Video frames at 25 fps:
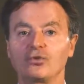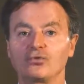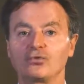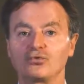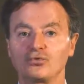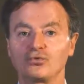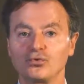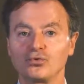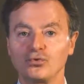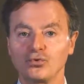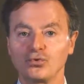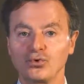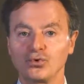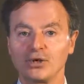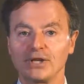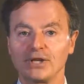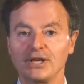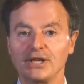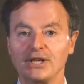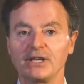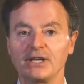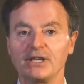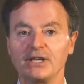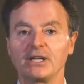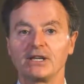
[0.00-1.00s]

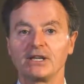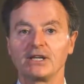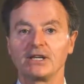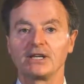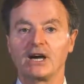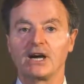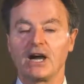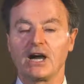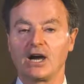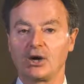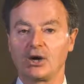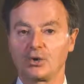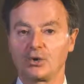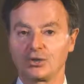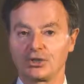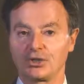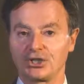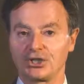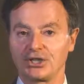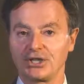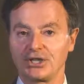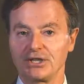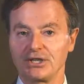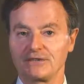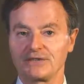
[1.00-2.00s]
grueling hour
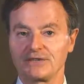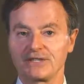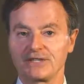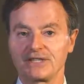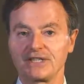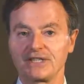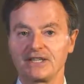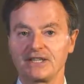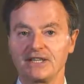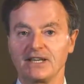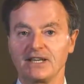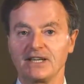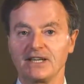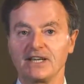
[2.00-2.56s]
shifts